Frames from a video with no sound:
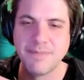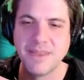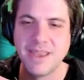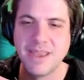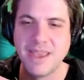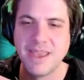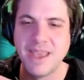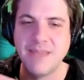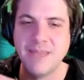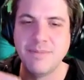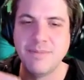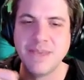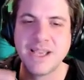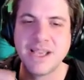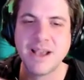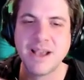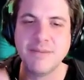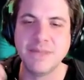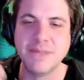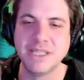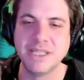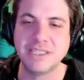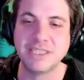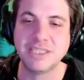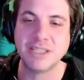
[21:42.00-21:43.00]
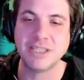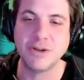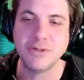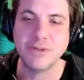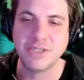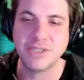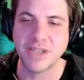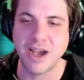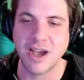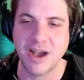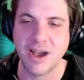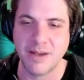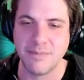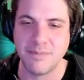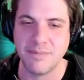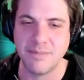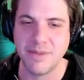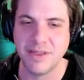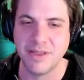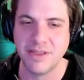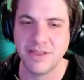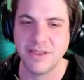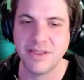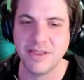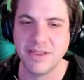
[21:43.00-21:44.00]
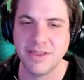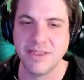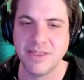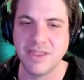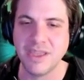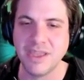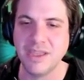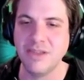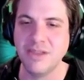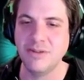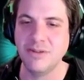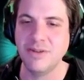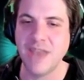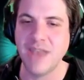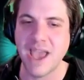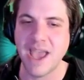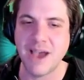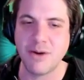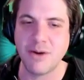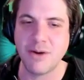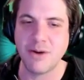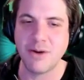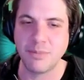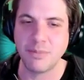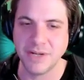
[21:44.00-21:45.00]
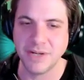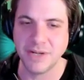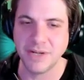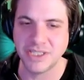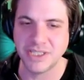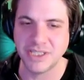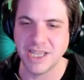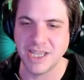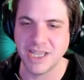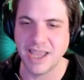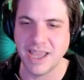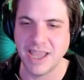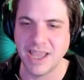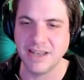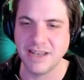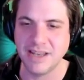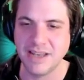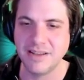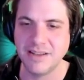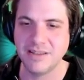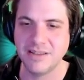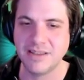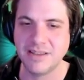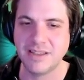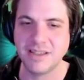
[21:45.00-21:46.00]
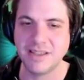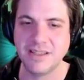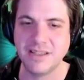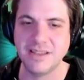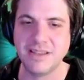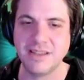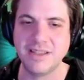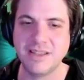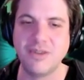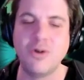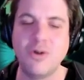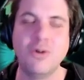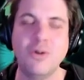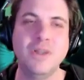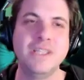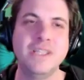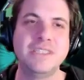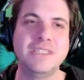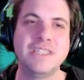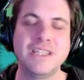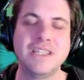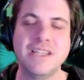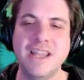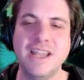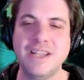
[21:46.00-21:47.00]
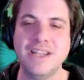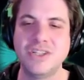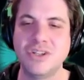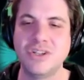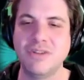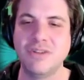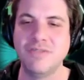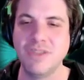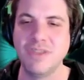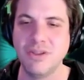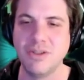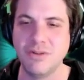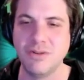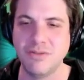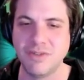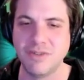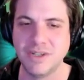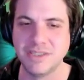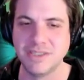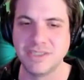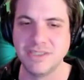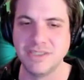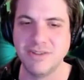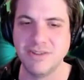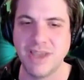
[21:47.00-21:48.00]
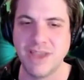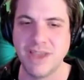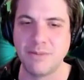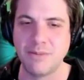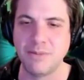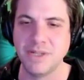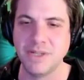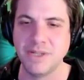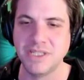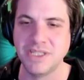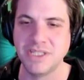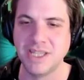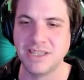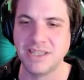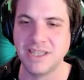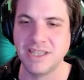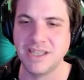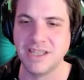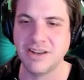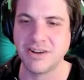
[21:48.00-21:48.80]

and becoming so dumb that you now appreciate the holistic nature of the universe. You now appreciate that you're